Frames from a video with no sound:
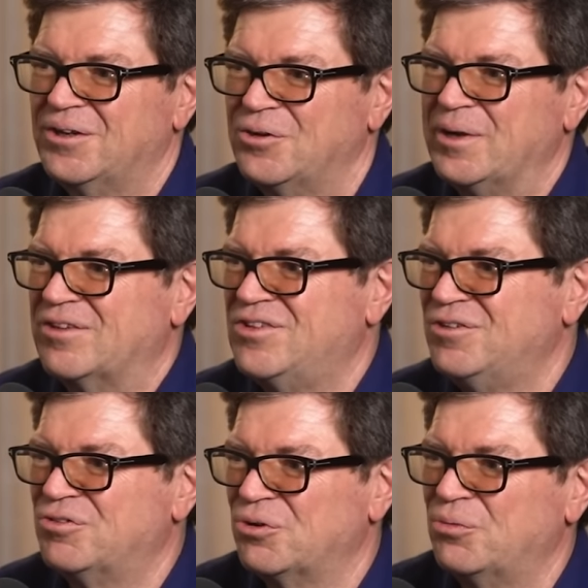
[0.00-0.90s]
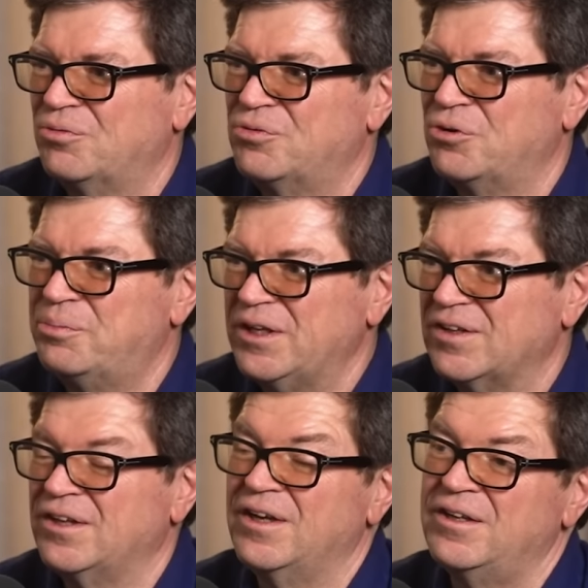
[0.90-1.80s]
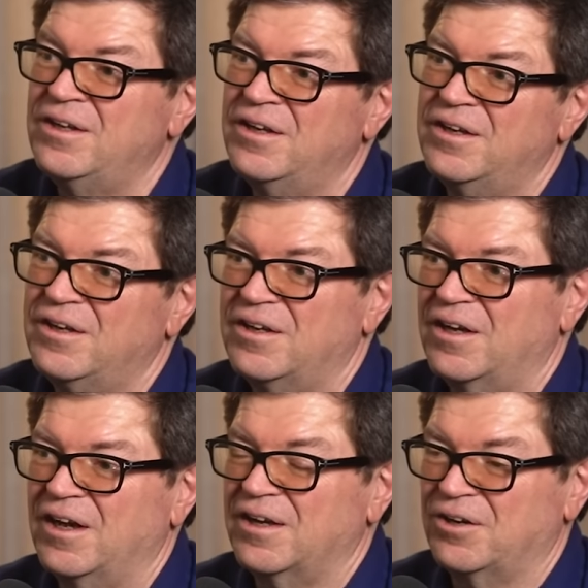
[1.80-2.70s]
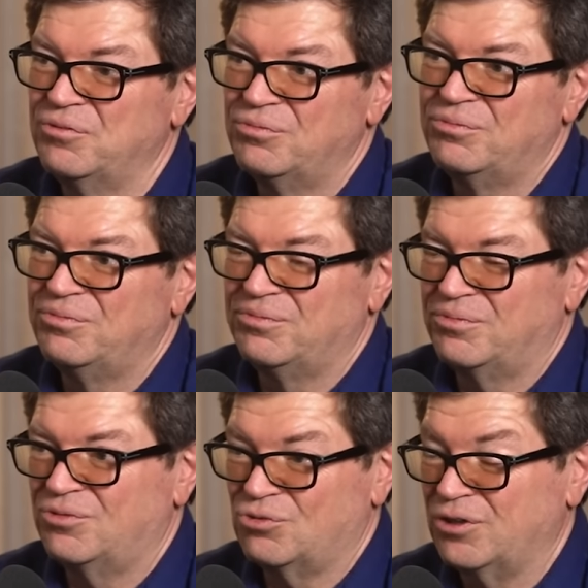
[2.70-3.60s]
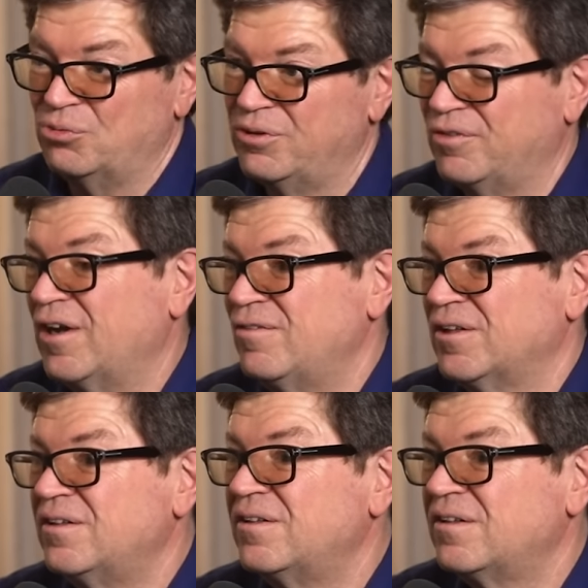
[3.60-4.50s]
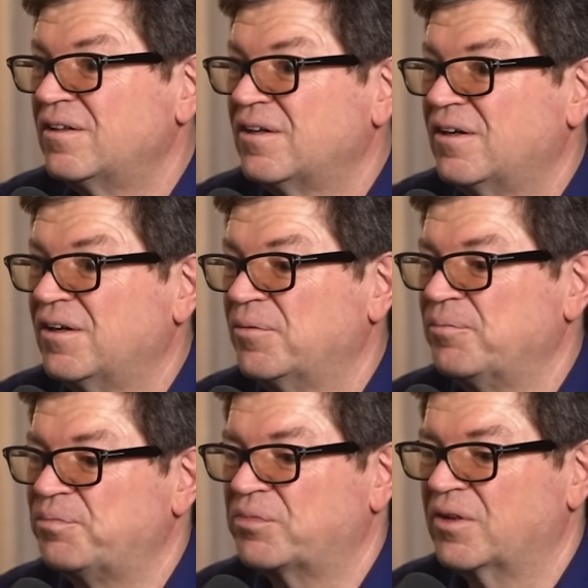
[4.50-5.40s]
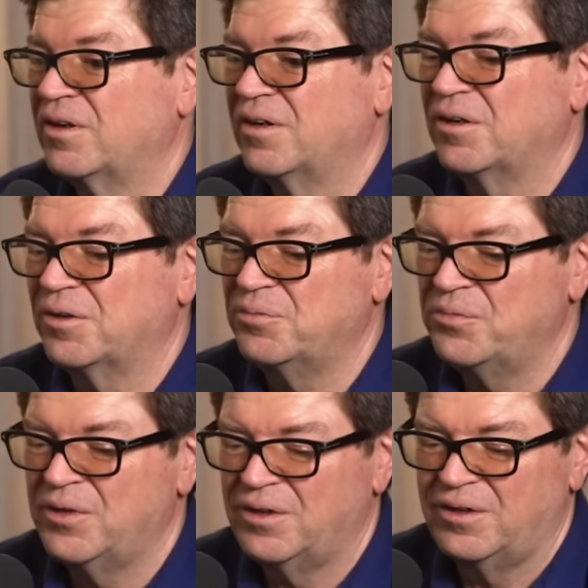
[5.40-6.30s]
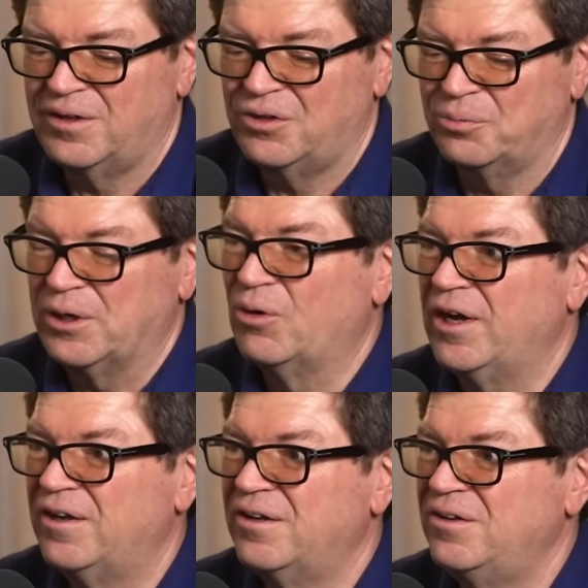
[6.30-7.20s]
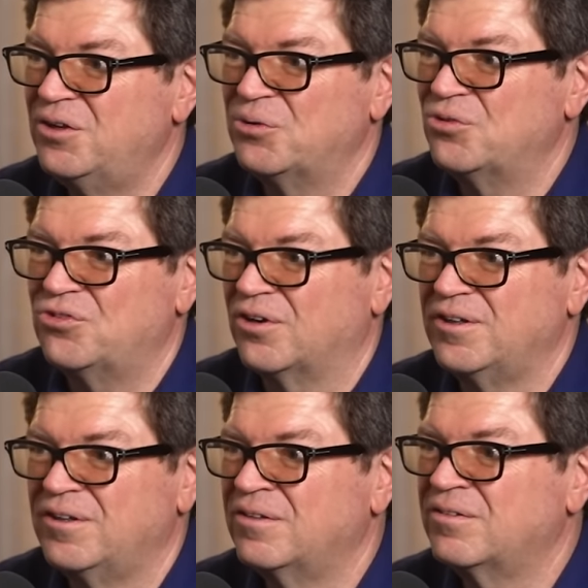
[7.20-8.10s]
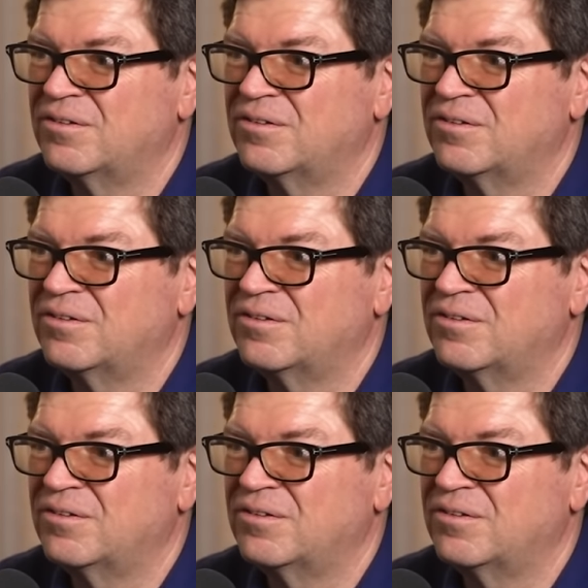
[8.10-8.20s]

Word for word: a back seat for for a bit, and then I kind of tried to revive it hmm. um, uh, in a big way. You know, starting